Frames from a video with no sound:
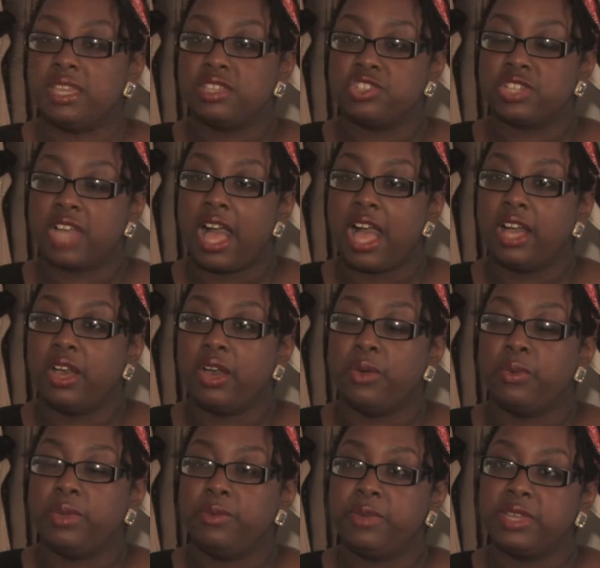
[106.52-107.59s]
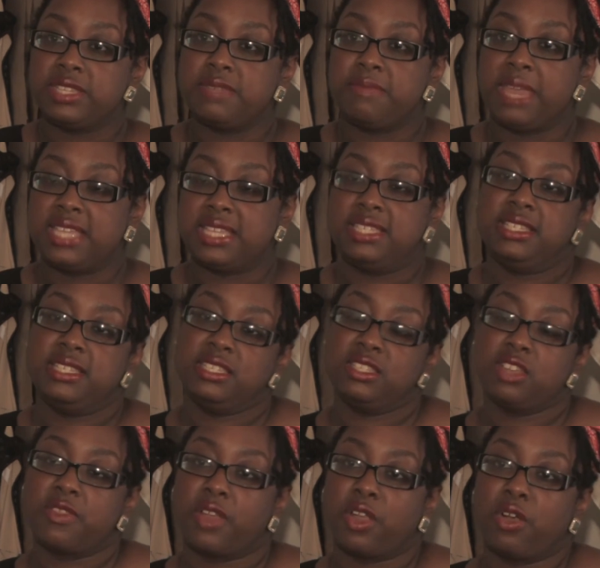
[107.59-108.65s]
in Chicago, we went to Macy's and
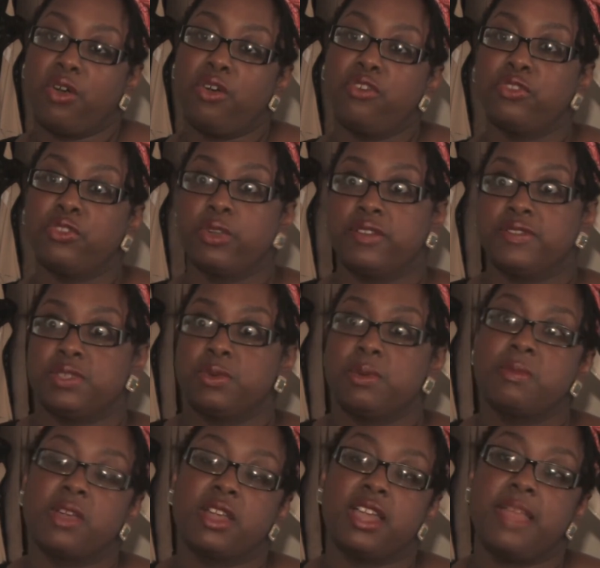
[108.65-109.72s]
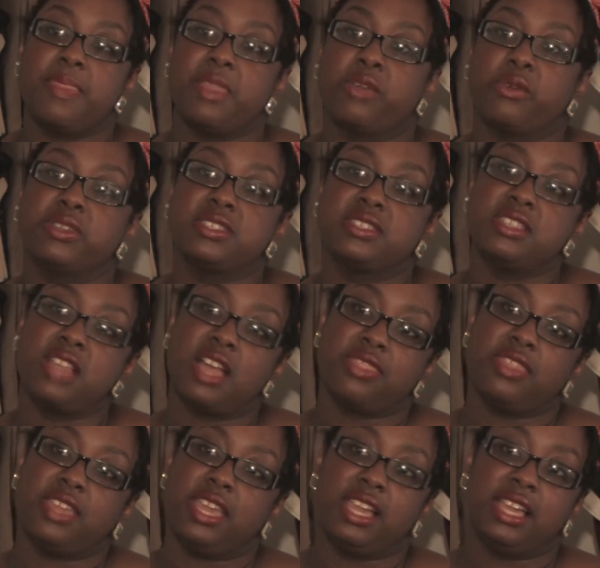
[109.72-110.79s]
saw their whole floor of swimwear, and there was
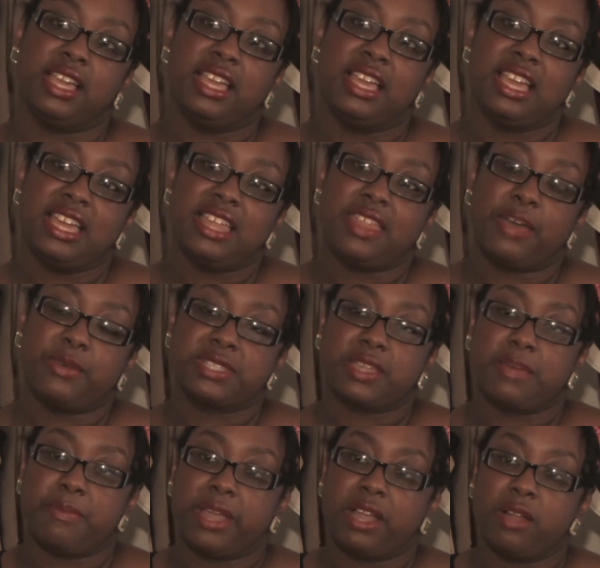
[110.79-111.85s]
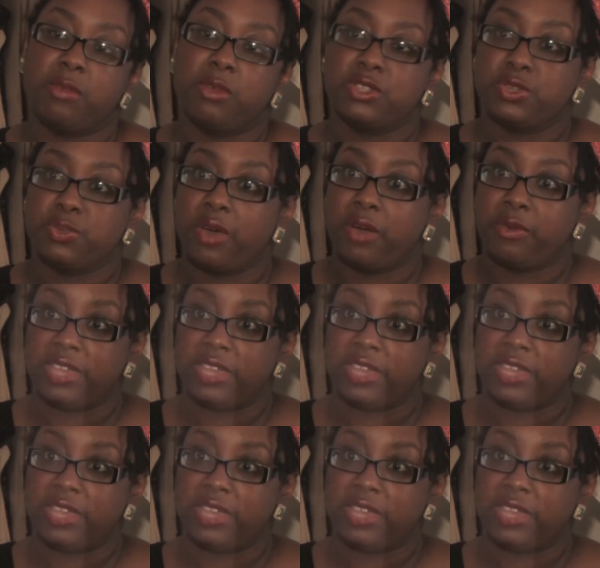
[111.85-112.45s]
nothing that was comparable to what